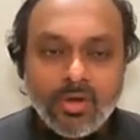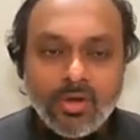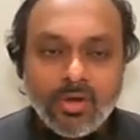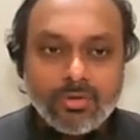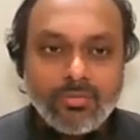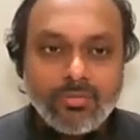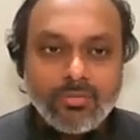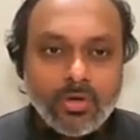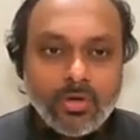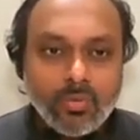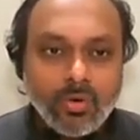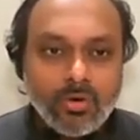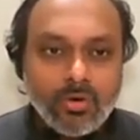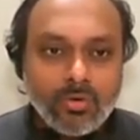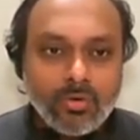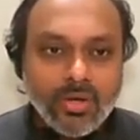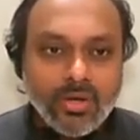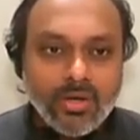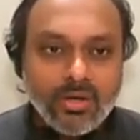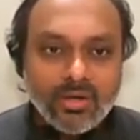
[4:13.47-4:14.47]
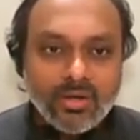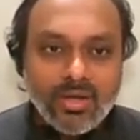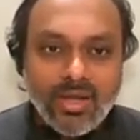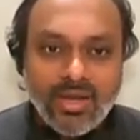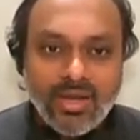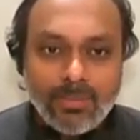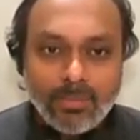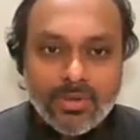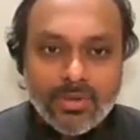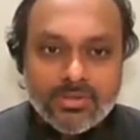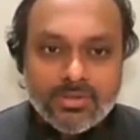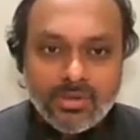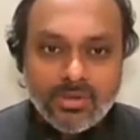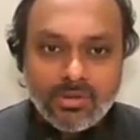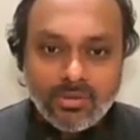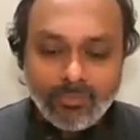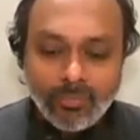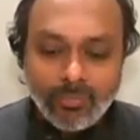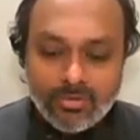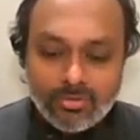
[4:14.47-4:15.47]
So when you want to get 8%,
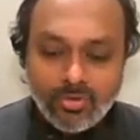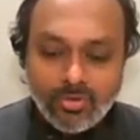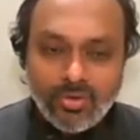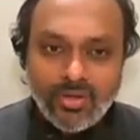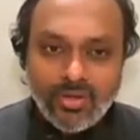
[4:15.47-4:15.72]
so you